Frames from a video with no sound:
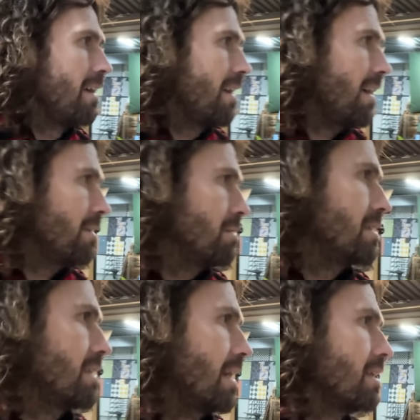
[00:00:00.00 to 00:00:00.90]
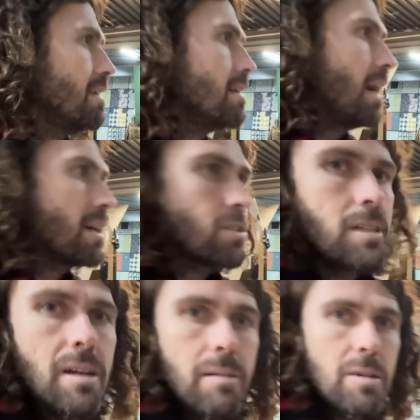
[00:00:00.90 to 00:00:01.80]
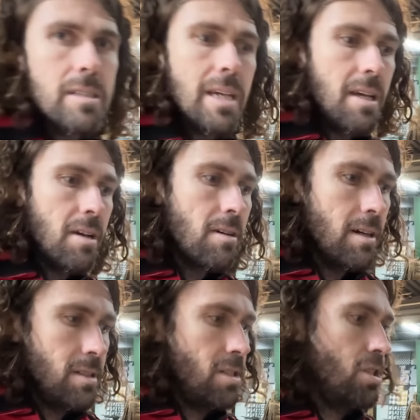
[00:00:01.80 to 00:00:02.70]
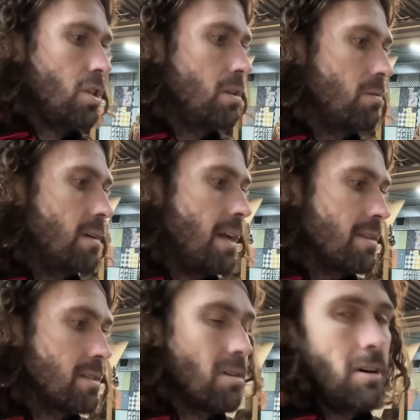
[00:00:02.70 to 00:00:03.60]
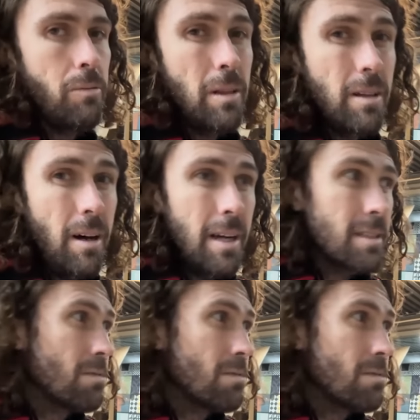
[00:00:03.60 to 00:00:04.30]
How did we do that? Actually, I'm going to take you guys to show you another tile we liked,